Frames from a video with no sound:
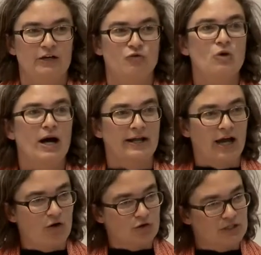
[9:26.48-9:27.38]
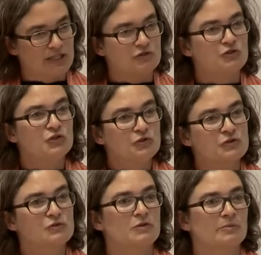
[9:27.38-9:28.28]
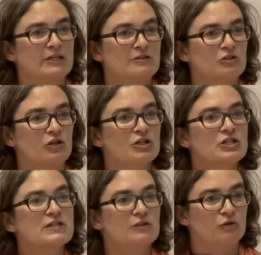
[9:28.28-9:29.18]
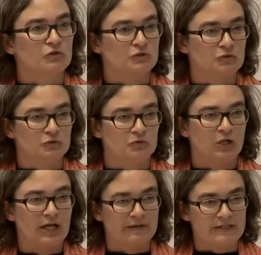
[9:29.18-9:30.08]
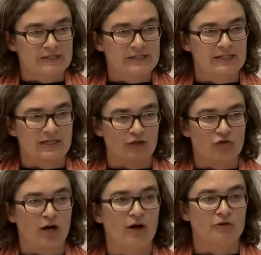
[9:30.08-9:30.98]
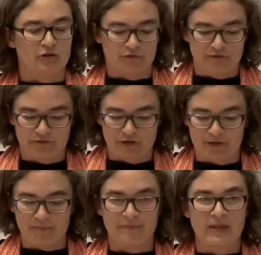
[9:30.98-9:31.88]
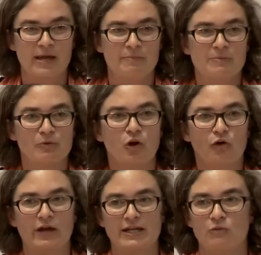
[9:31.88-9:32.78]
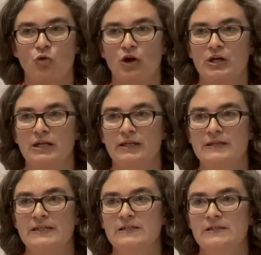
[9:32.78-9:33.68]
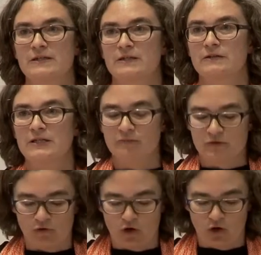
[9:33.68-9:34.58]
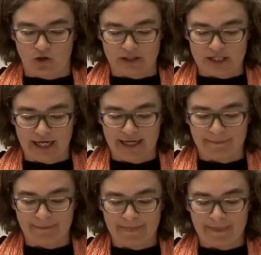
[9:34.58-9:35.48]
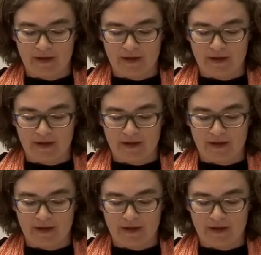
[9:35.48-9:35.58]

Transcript: who are now introduced to the methodologies and also to this uh, crowd of um, people already working in these uh, themes for a longer time.